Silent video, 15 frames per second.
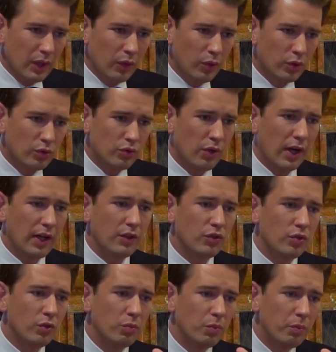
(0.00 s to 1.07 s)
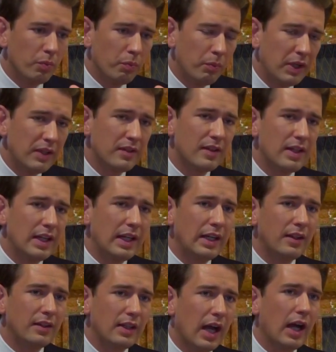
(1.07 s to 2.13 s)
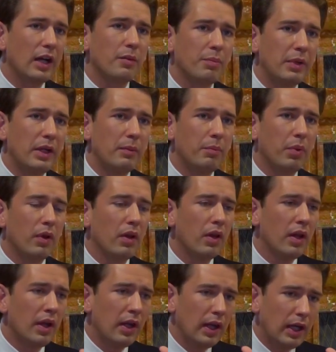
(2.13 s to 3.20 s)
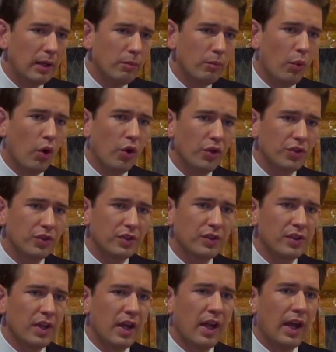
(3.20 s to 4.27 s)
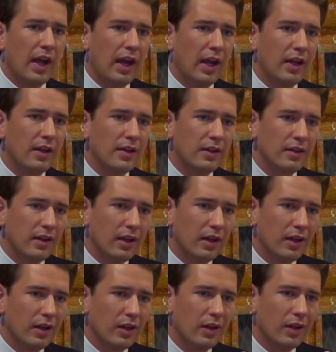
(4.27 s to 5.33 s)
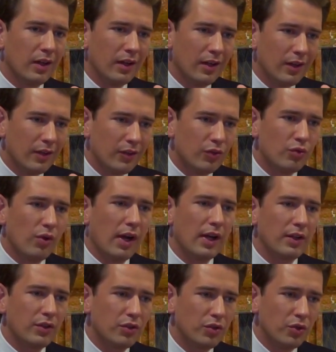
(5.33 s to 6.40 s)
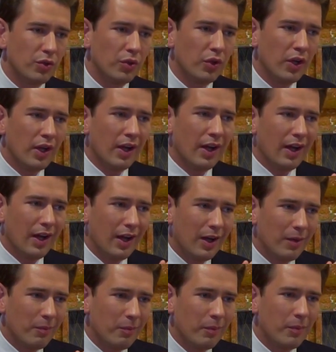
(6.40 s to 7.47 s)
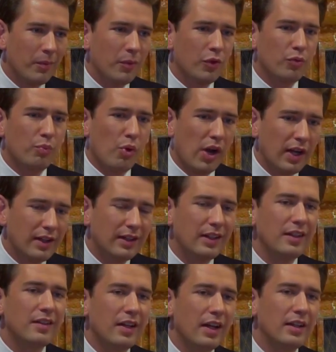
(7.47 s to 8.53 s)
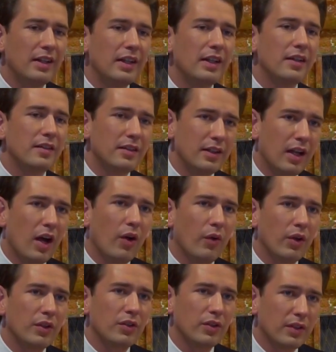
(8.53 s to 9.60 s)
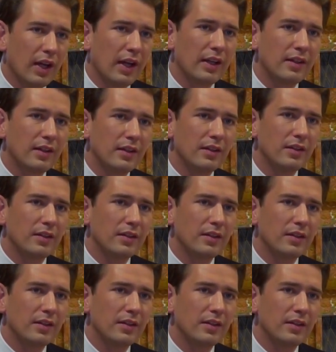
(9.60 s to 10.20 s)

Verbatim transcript: who try to mislead young people in mosques and uh, try to um, spread these ideas in our societies.